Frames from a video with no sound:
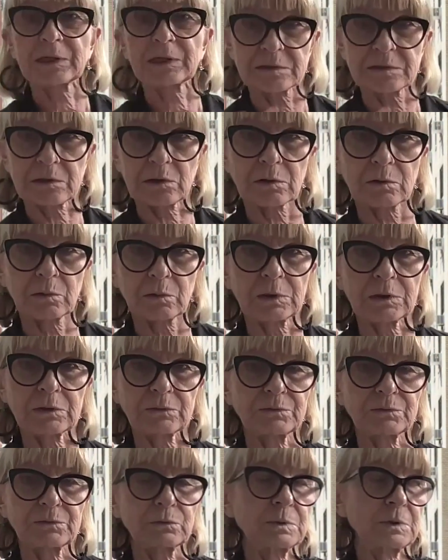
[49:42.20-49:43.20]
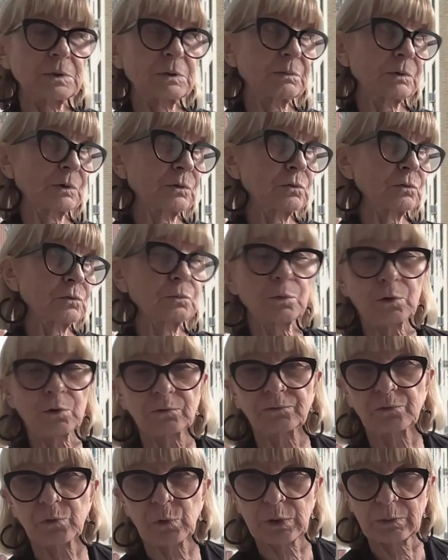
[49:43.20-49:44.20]
because there are quite a few people who
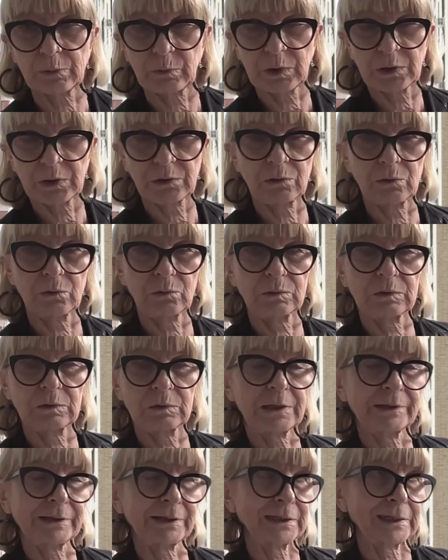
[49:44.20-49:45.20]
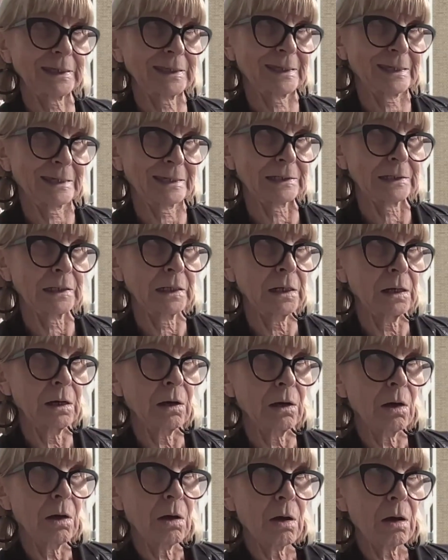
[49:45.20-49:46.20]
work for NYU dialing in,
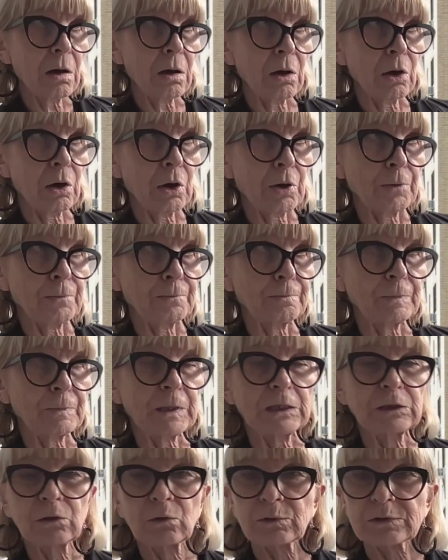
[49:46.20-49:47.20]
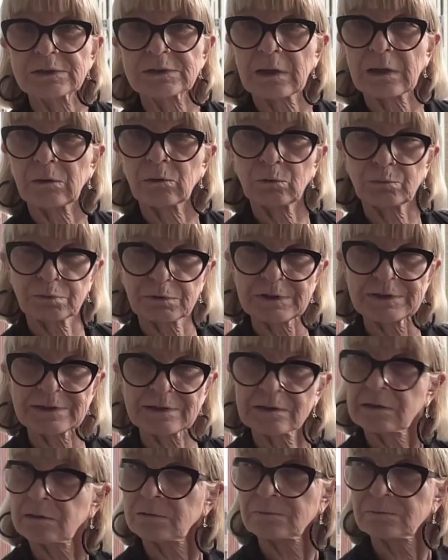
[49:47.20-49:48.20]
as our
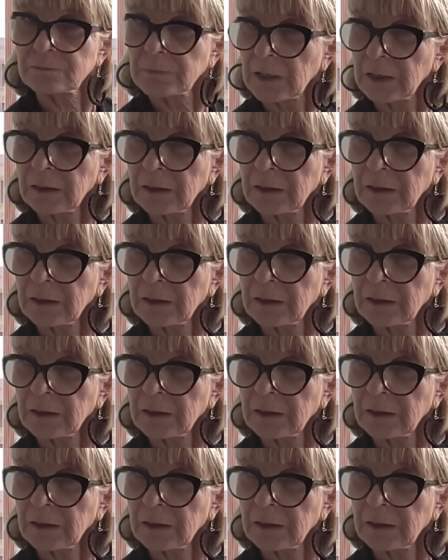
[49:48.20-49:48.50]
president